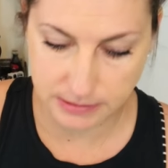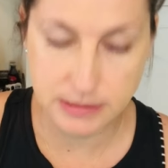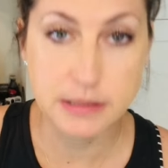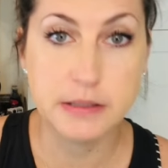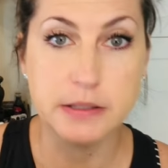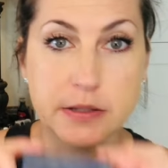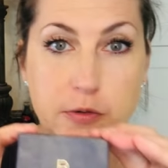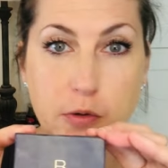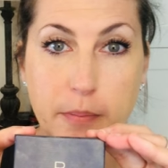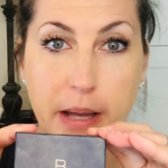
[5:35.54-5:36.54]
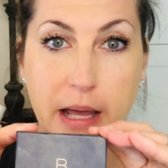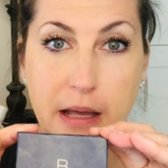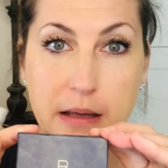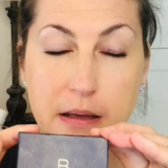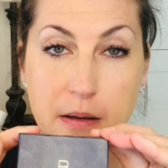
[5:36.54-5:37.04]
is the
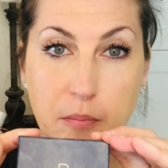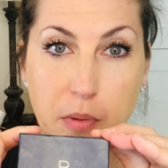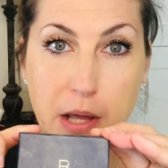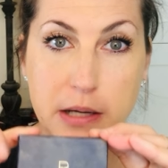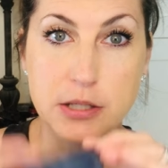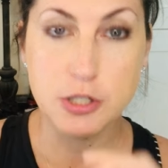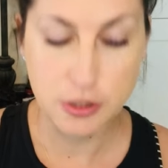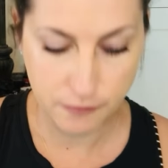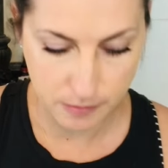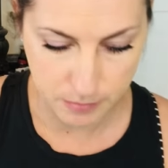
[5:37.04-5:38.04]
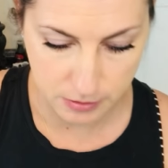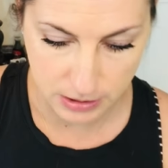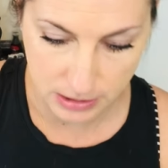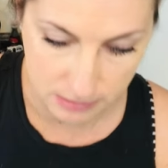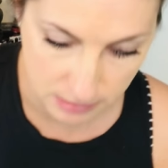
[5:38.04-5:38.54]
Sorbet blush from
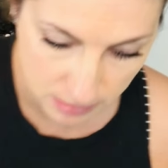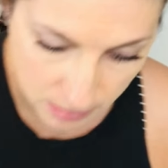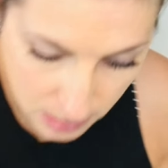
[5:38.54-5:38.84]
Beautycounter,